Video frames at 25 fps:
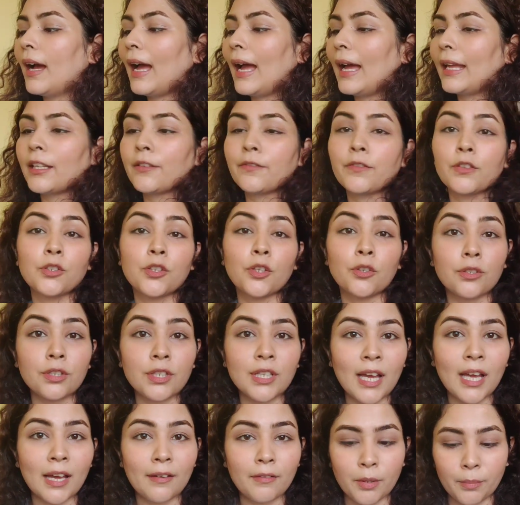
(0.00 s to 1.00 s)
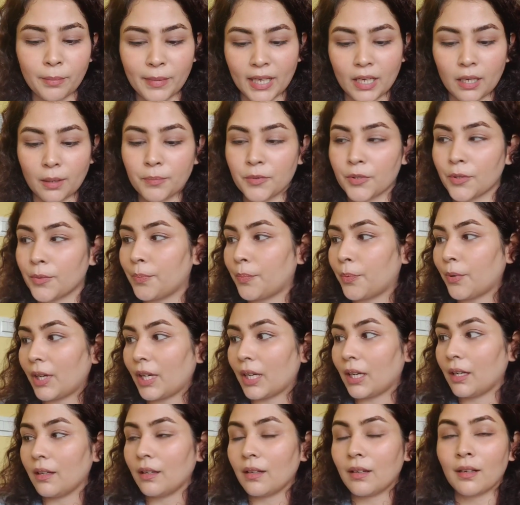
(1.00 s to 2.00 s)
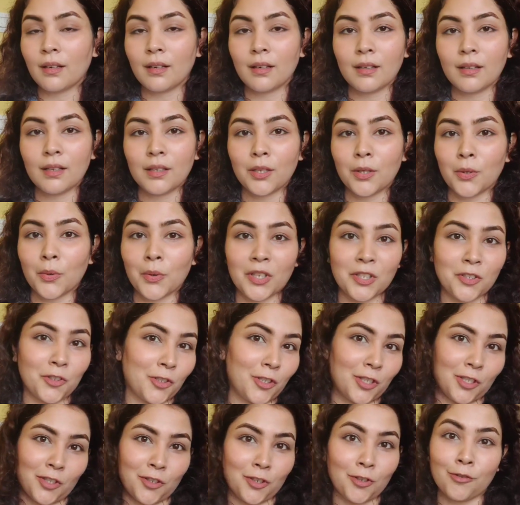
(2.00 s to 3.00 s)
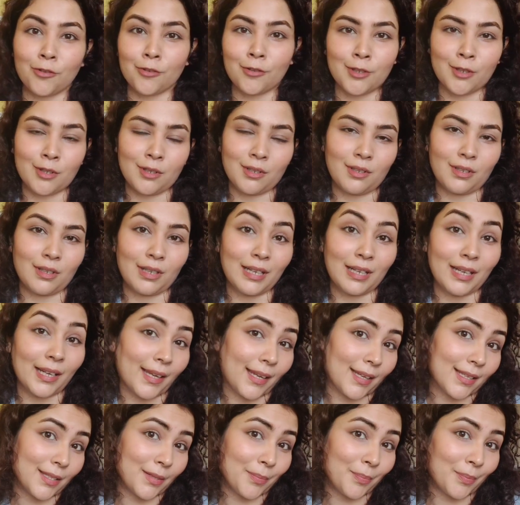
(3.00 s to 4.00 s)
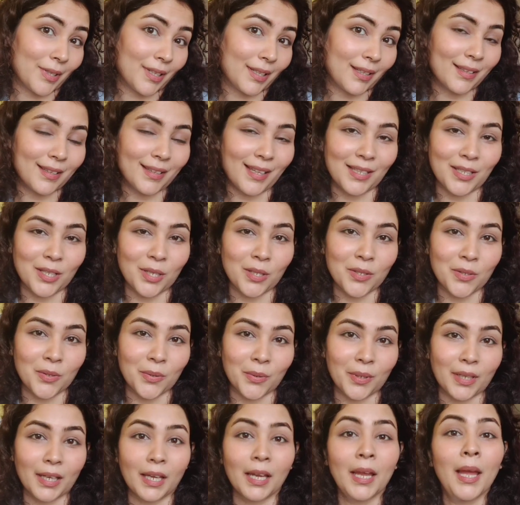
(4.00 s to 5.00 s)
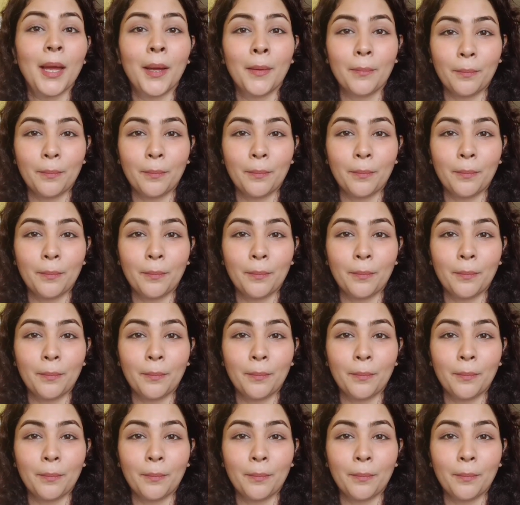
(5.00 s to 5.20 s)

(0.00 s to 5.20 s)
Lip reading: And if you don't have a makeup spray, you can just use a hairspray. That's also okay.